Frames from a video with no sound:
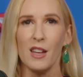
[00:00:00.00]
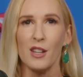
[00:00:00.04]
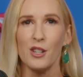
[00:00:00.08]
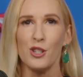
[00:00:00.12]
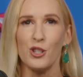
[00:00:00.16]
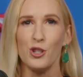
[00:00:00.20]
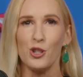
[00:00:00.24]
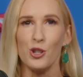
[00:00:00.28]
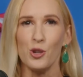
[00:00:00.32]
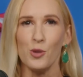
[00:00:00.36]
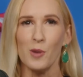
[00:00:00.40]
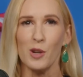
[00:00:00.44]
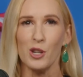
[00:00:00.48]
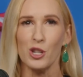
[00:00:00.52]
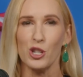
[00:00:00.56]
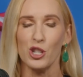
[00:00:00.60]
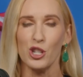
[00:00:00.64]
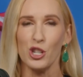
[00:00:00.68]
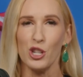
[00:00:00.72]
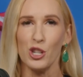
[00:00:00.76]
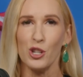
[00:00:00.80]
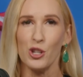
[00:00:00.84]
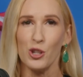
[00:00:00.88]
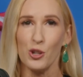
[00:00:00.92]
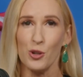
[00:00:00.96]
to do what
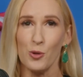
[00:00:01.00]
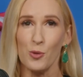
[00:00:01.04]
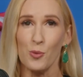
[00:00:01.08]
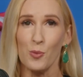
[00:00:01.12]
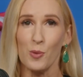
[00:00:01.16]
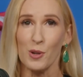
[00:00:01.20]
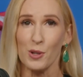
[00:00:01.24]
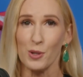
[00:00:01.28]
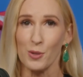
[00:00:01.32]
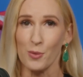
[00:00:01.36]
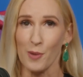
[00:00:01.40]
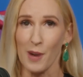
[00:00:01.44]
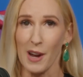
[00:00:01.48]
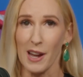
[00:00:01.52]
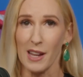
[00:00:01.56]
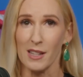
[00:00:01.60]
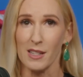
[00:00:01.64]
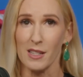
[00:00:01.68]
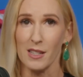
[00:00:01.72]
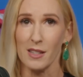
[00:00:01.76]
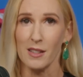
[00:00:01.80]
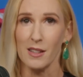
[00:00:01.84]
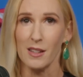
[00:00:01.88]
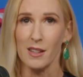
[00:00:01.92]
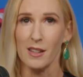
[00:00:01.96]
she knew was
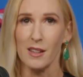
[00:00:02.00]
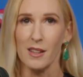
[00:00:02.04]
right.